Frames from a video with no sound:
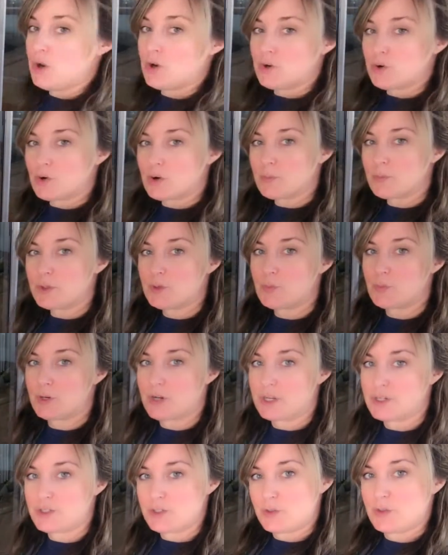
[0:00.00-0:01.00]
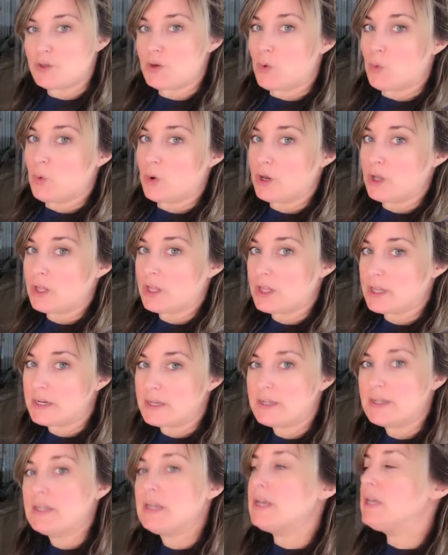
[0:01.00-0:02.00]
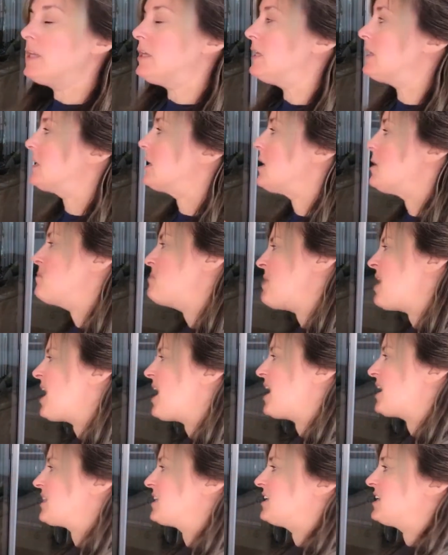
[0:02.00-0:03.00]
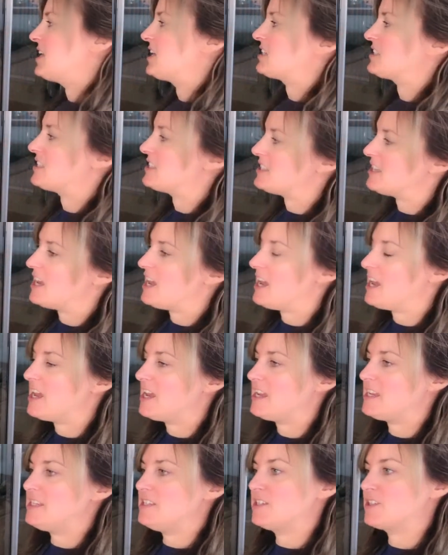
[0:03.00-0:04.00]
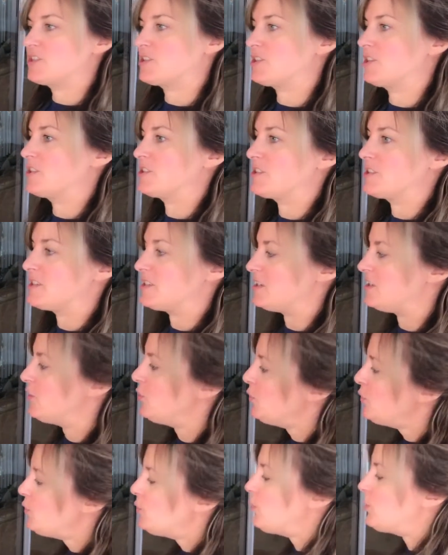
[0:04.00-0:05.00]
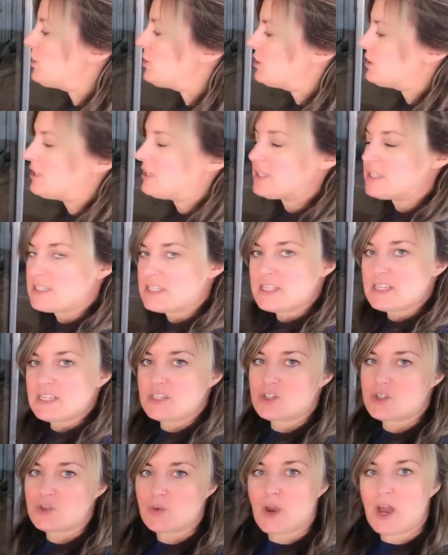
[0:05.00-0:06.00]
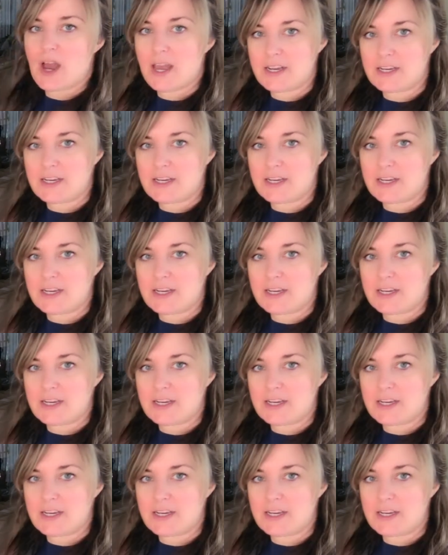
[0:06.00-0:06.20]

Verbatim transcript: Normally when I do the oil on it, you come back the next day and you'll start to see, ooh, look, it's a little dry.